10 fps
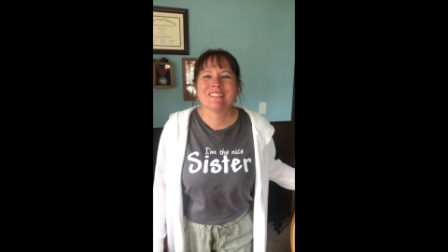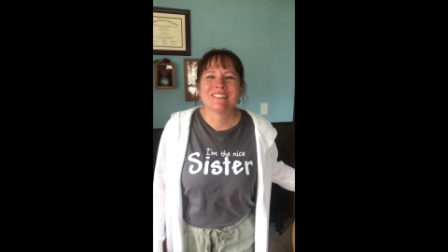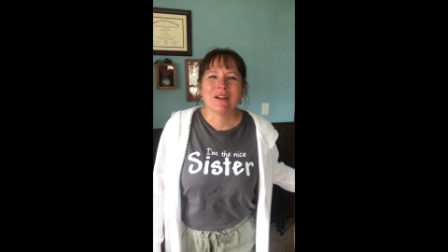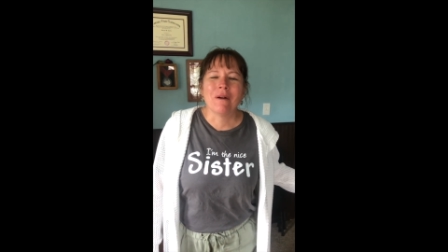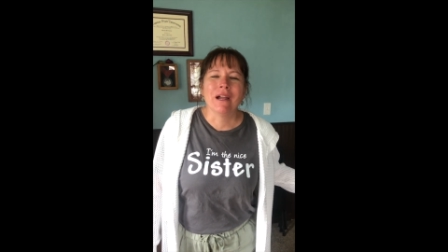
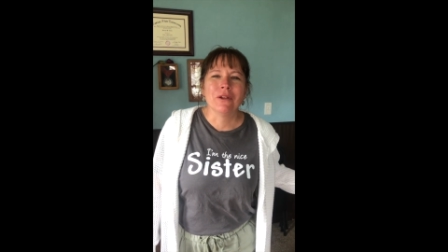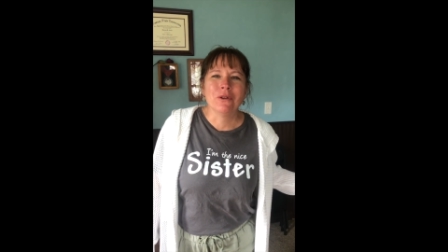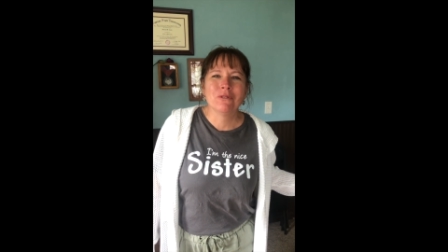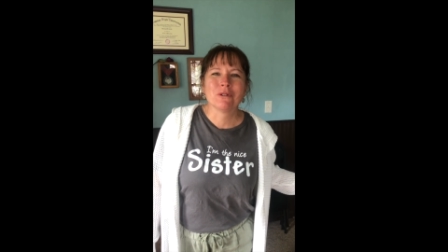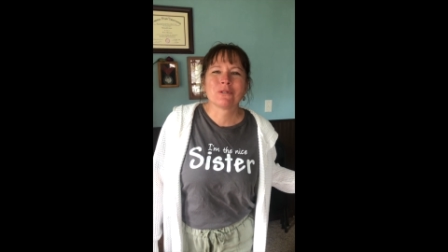so I know
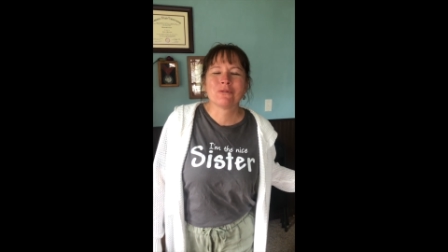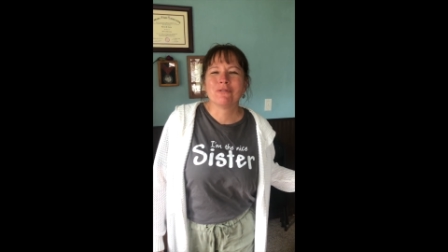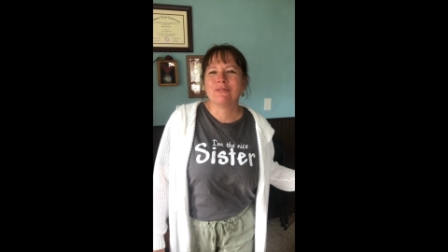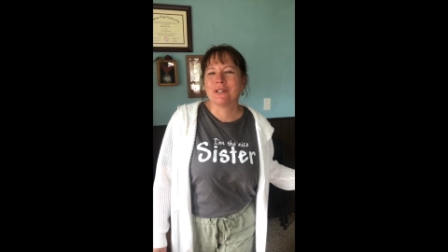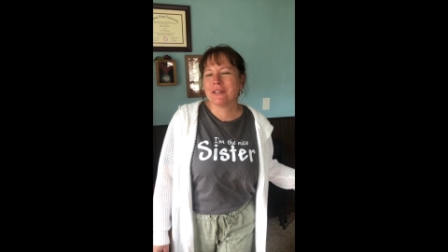you've worked
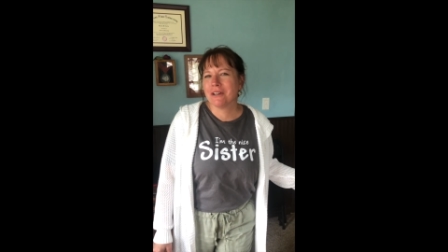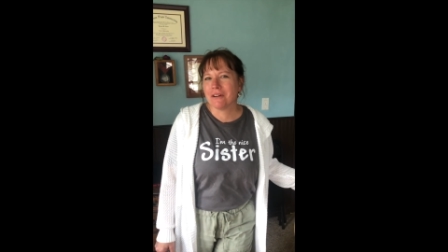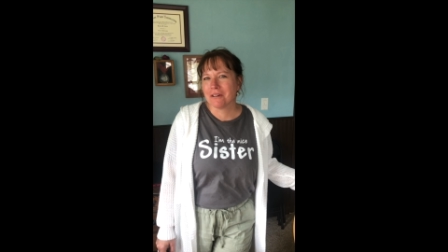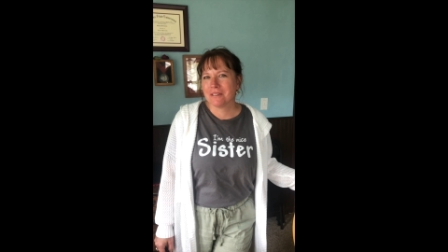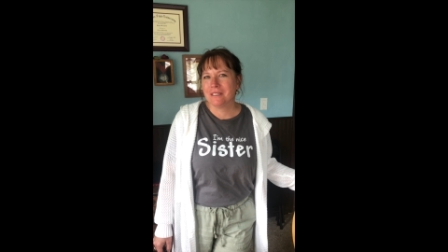very
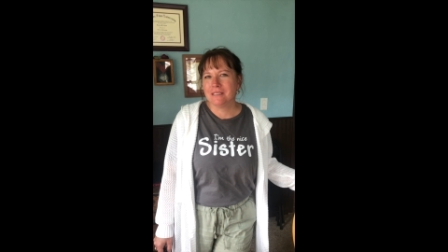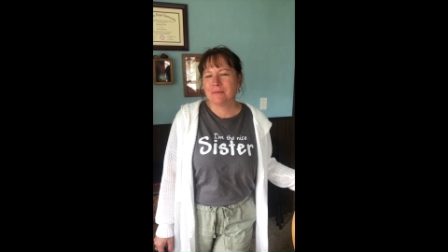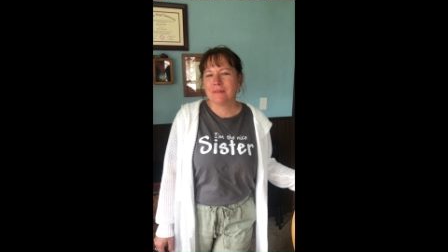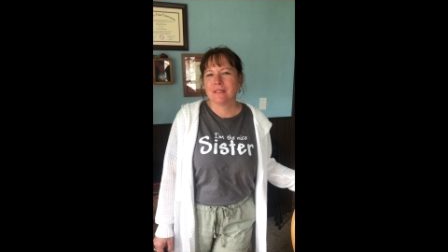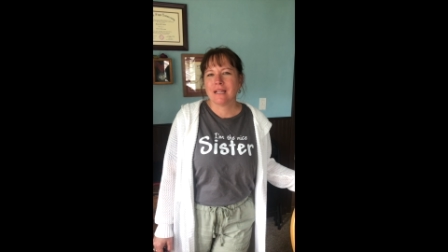hard
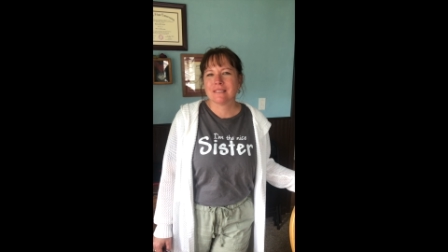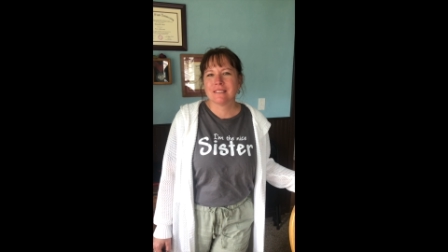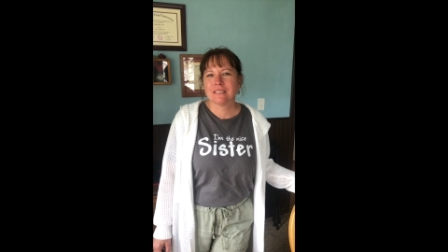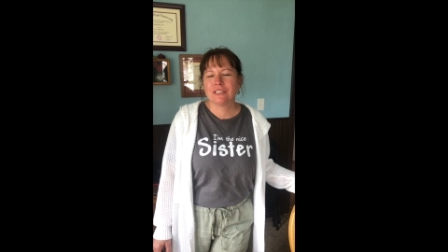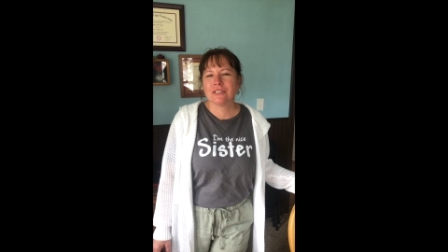these last
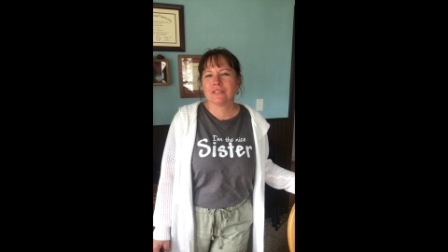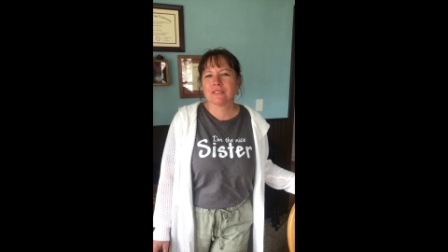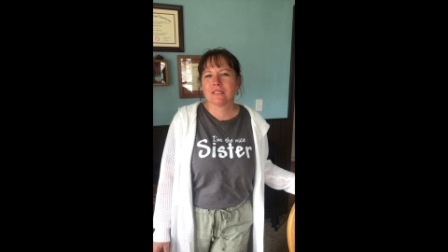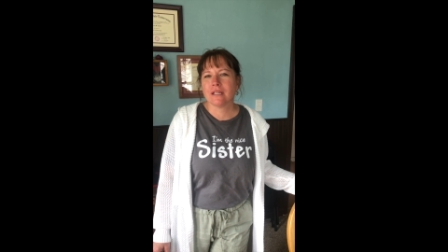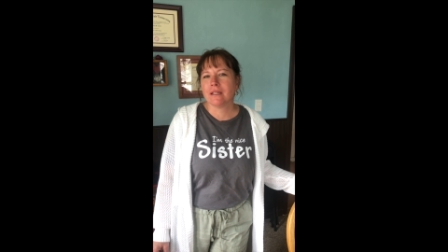six
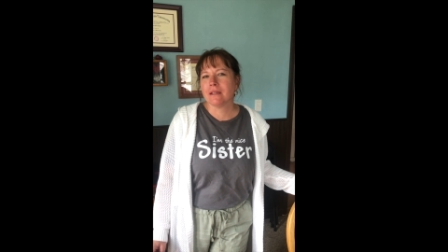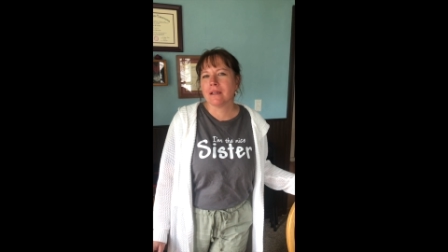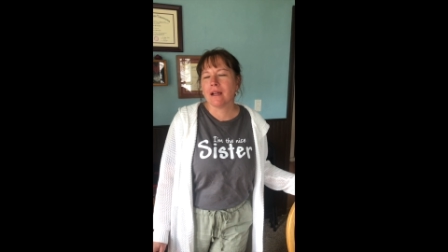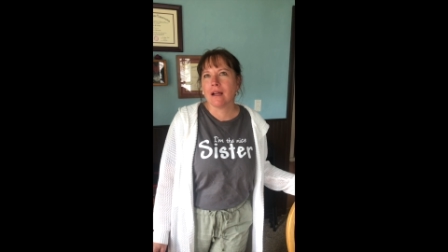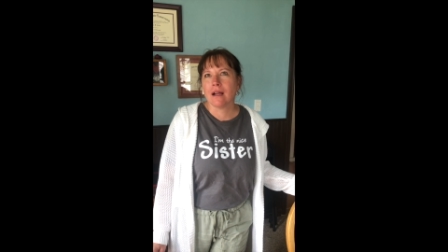years,
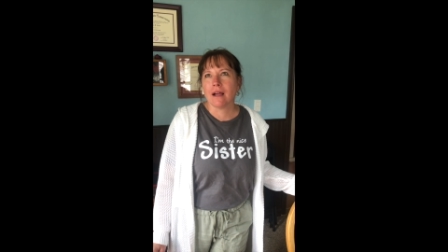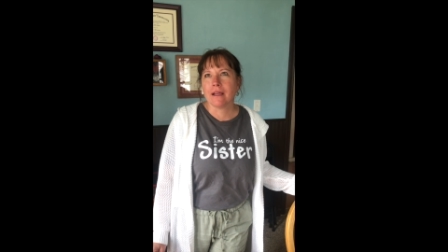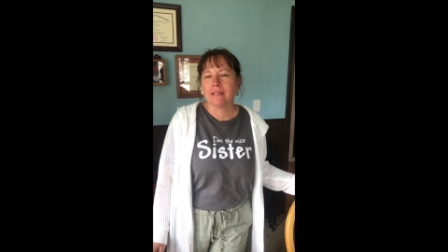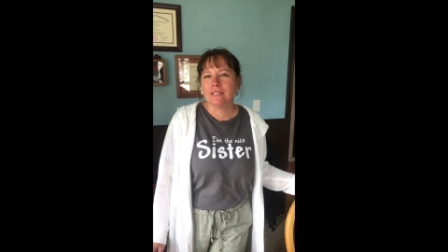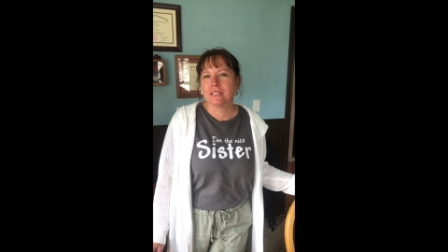and
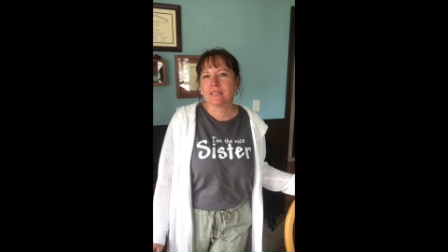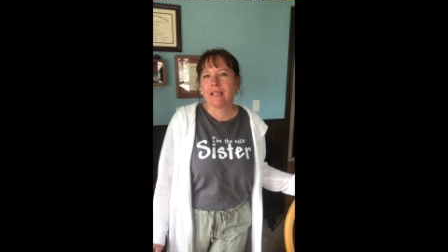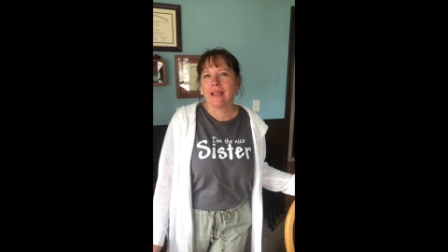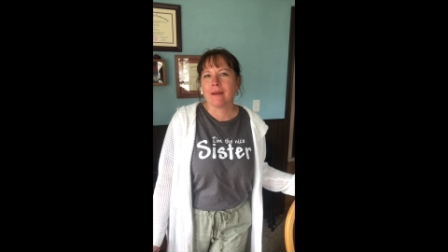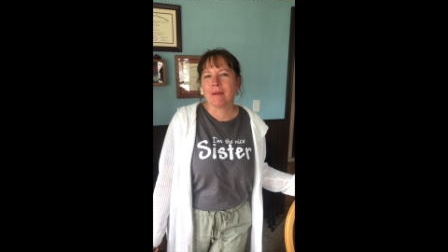I just
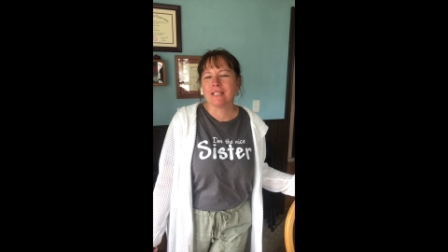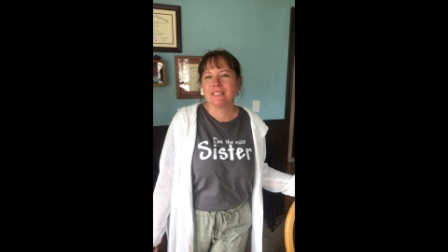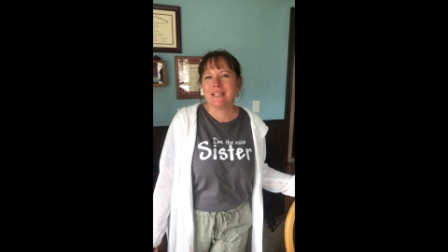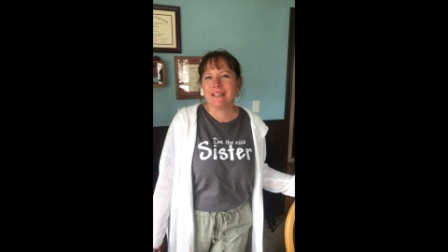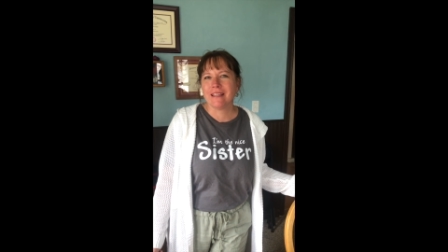can't
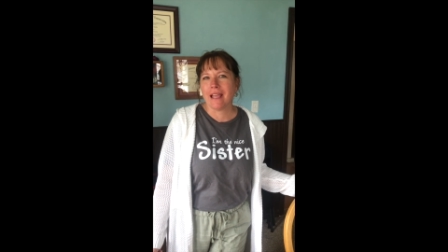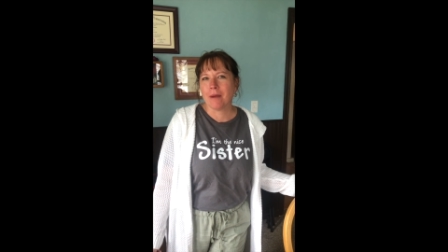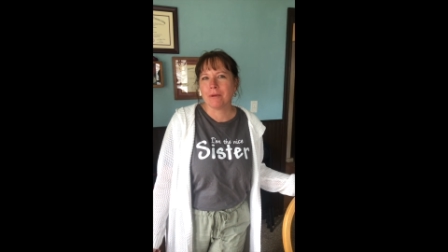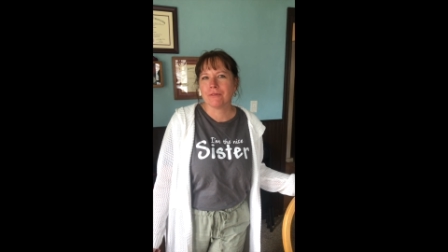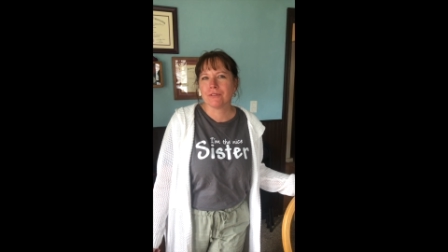imagine anything
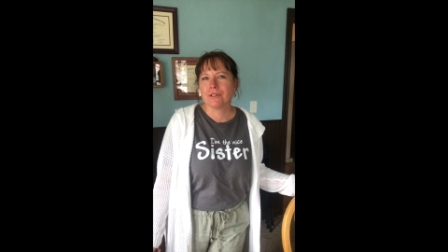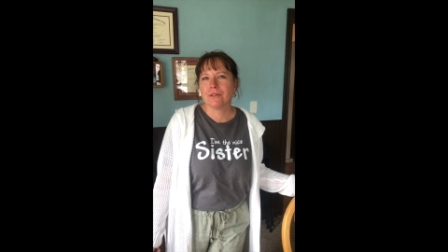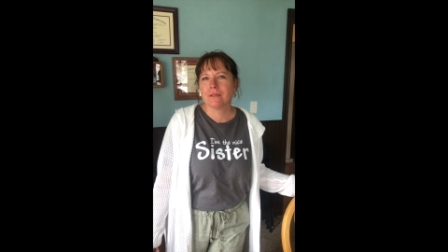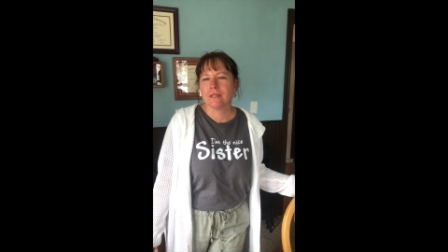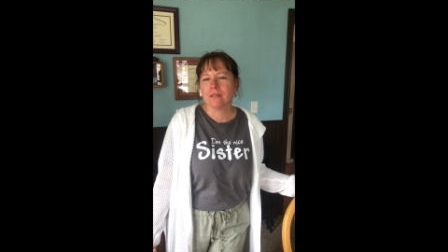happier for
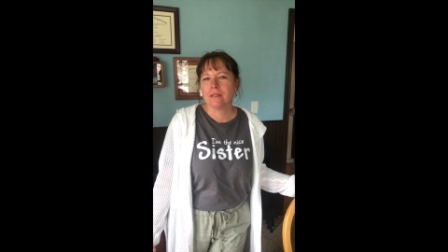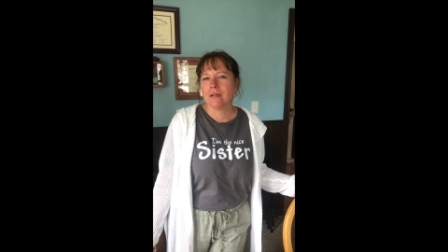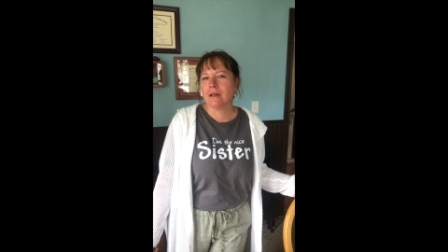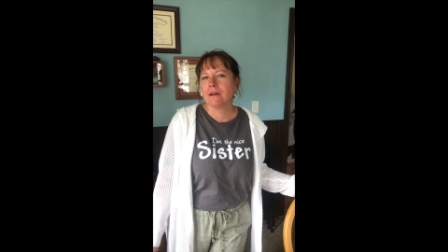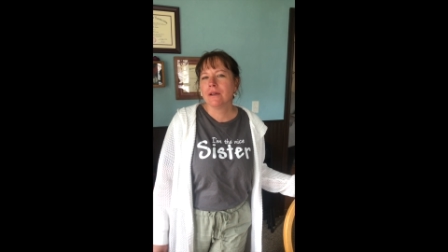you than
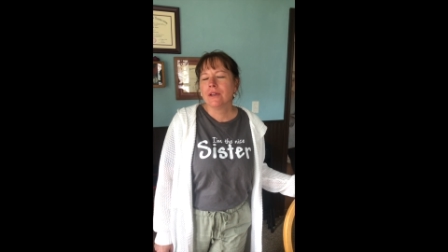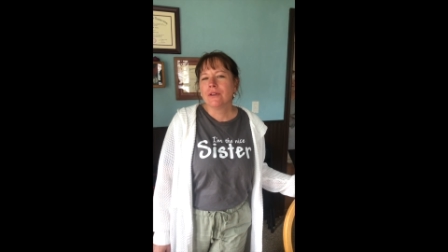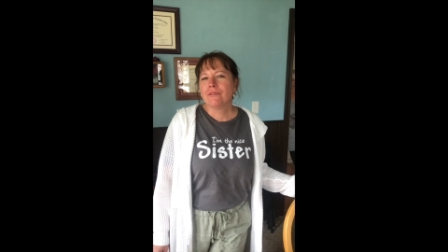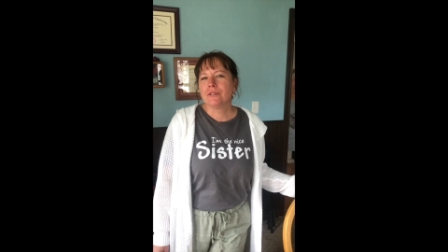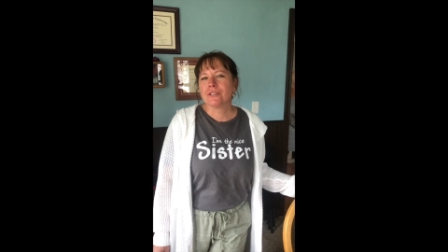the
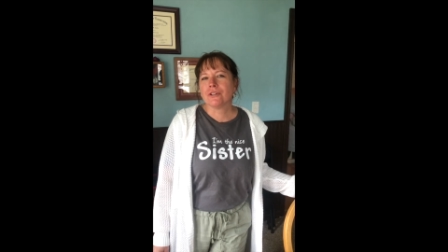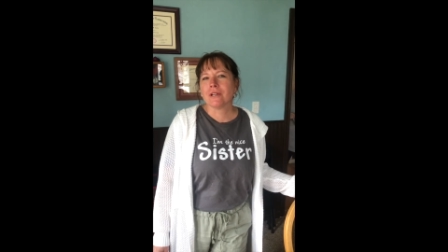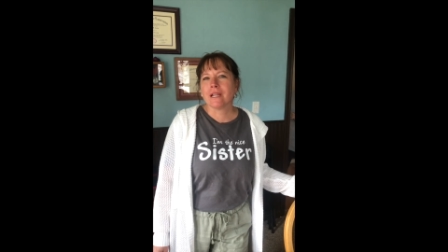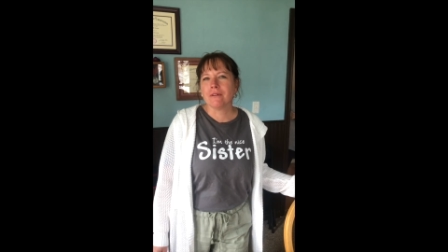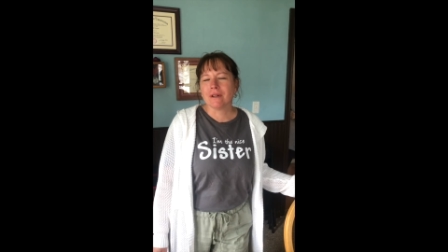future you're
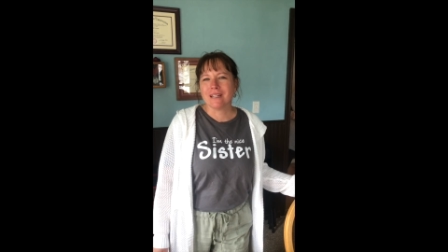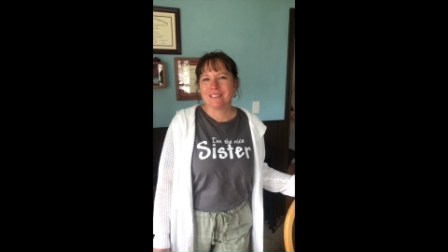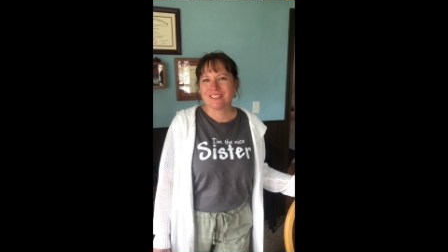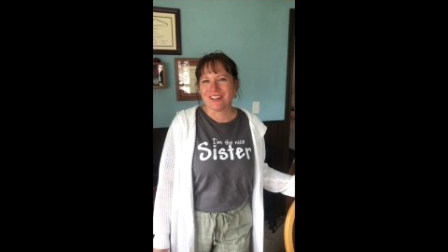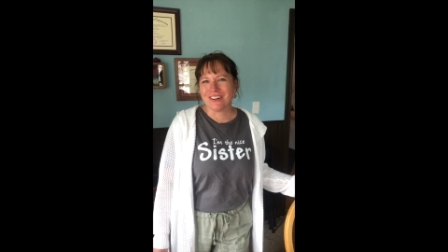getting ready
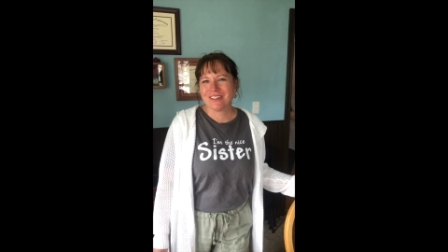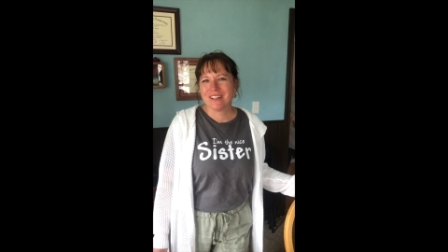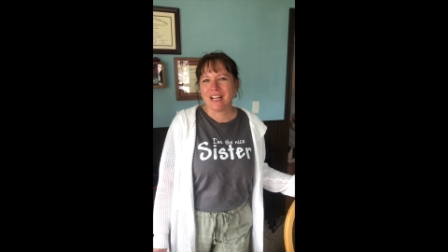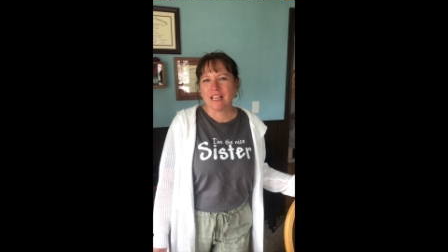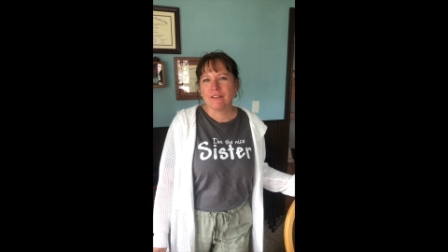to start.
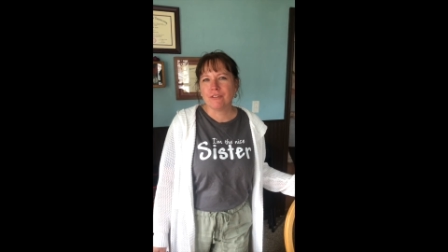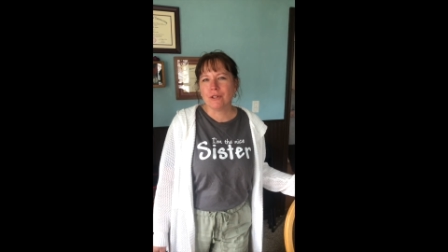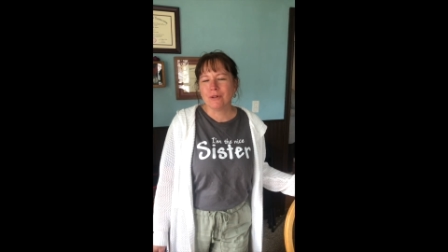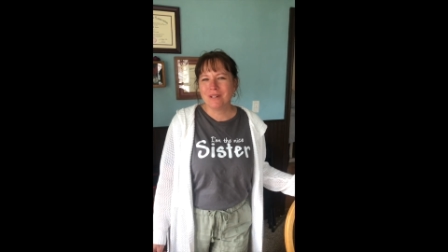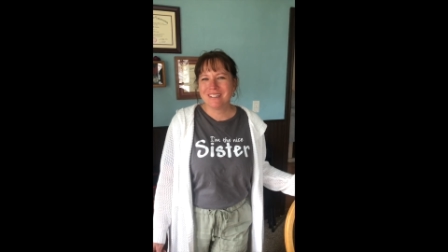I love
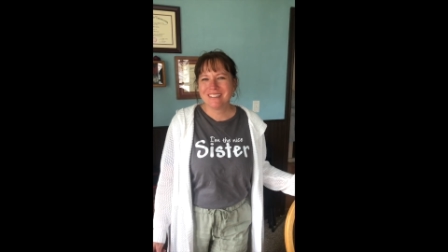you.